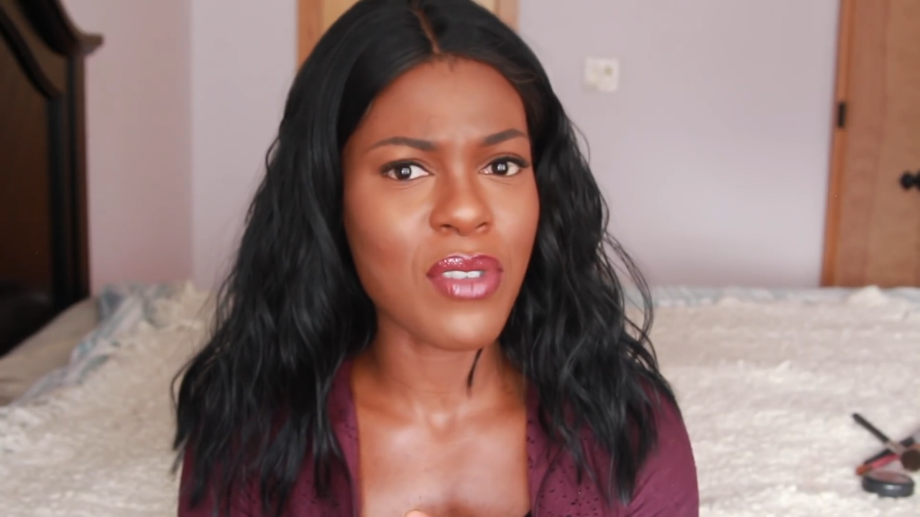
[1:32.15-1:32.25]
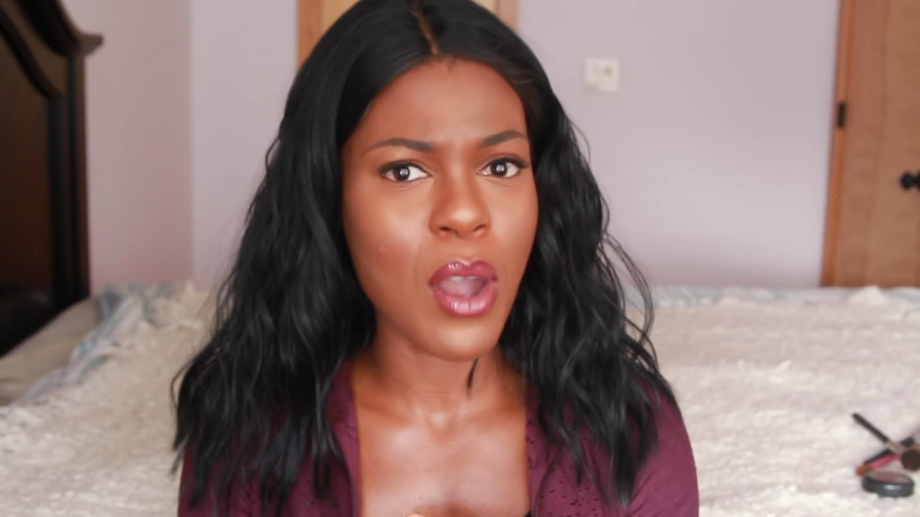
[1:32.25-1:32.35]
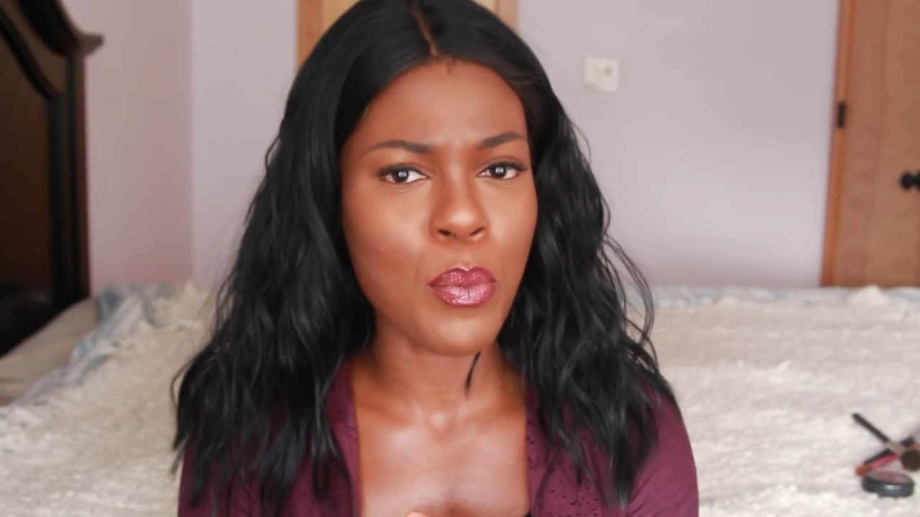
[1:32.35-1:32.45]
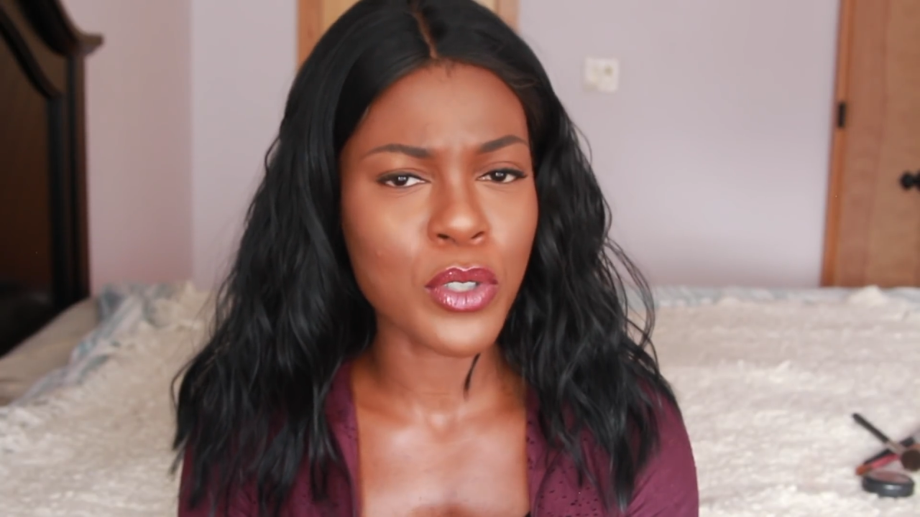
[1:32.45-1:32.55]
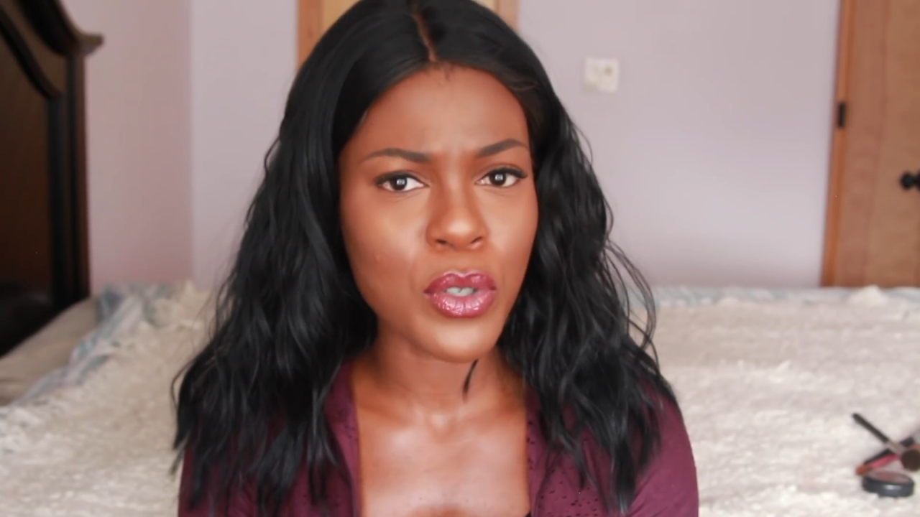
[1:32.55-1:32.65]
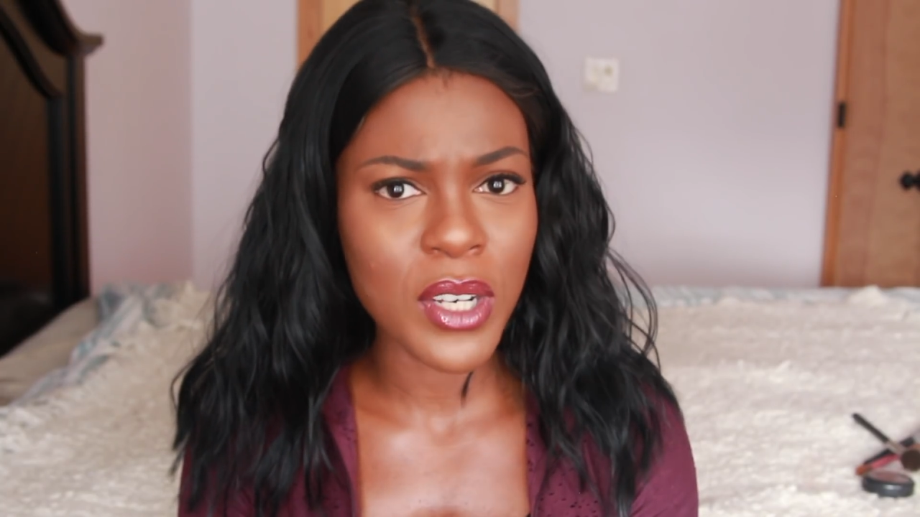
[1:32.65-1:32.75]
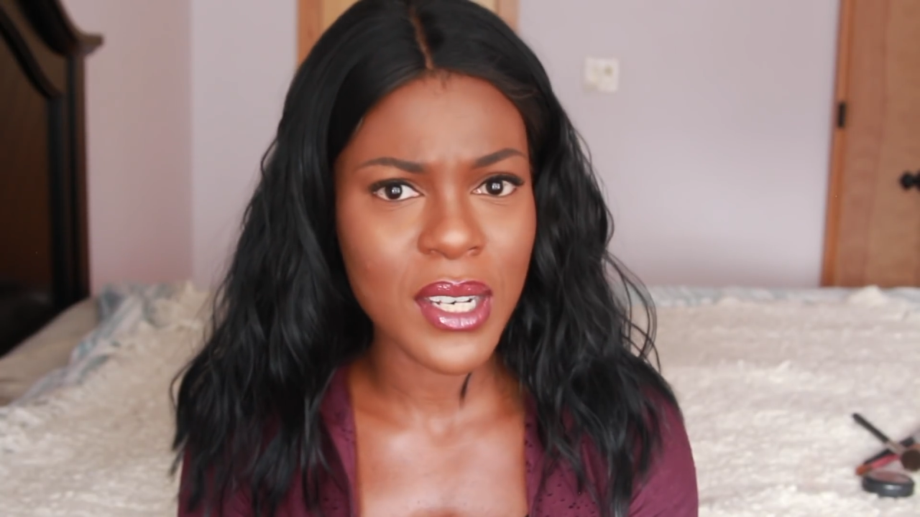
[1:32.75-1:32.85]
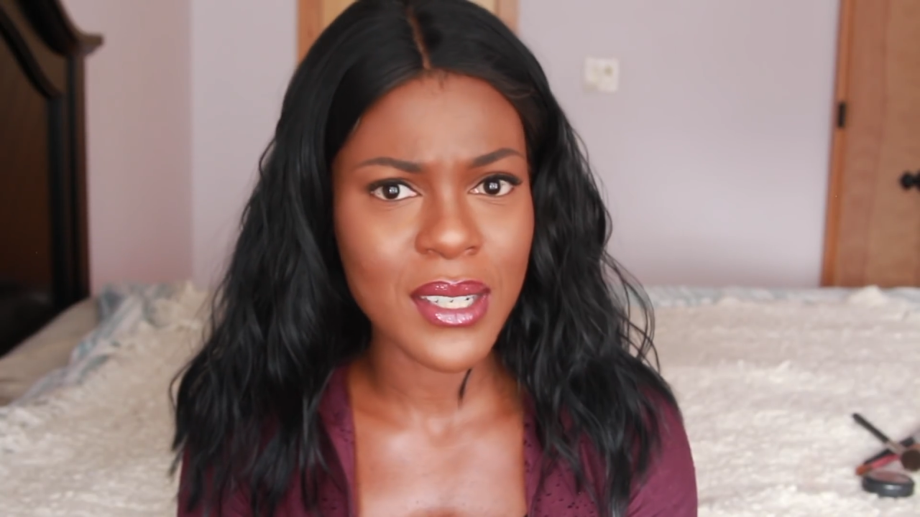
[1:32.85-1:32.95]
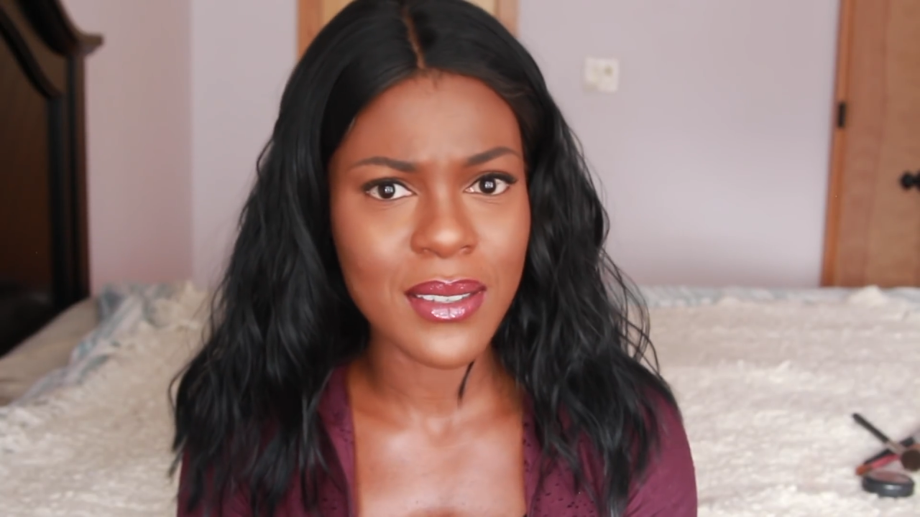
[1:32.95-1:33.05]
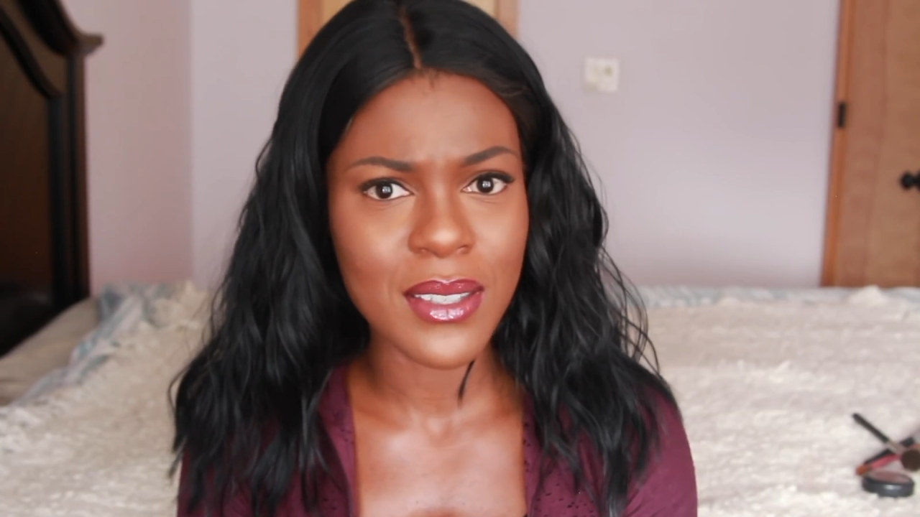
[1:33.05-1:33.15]
the opportunity
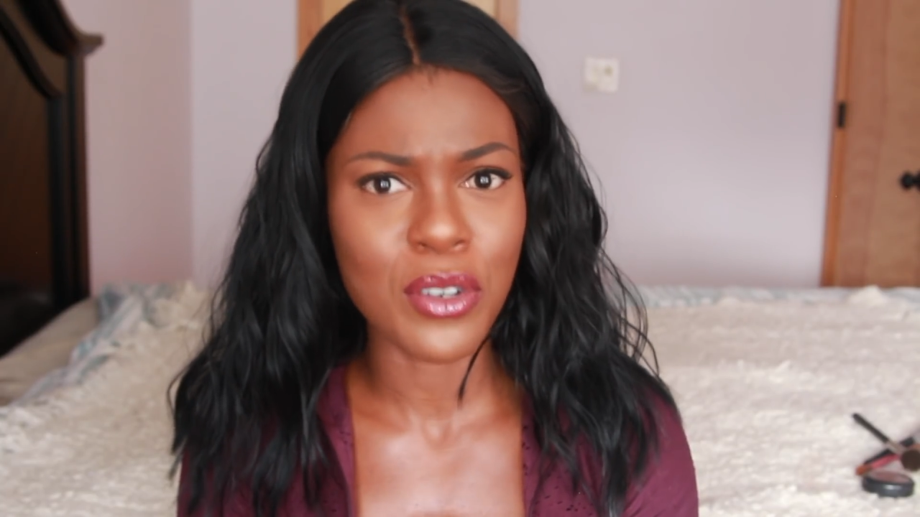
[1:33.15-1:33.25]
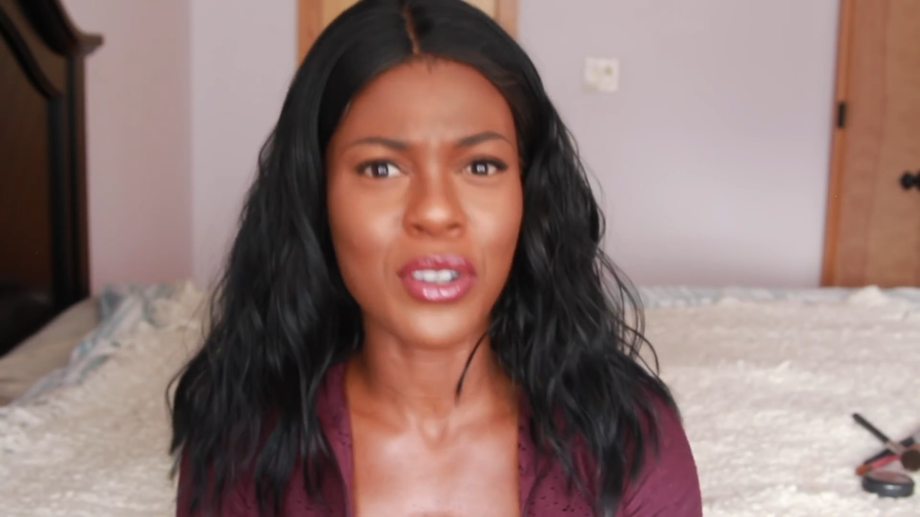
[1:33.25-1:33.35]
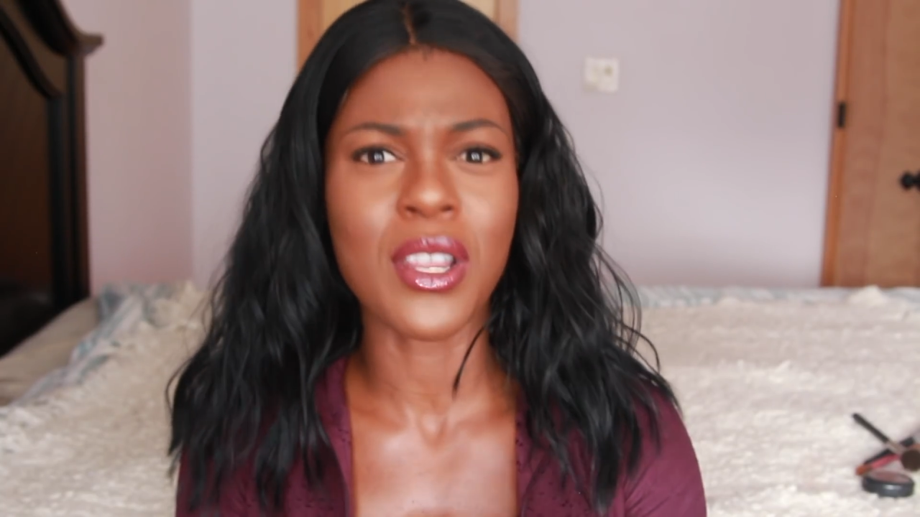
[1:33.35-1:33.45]
to consider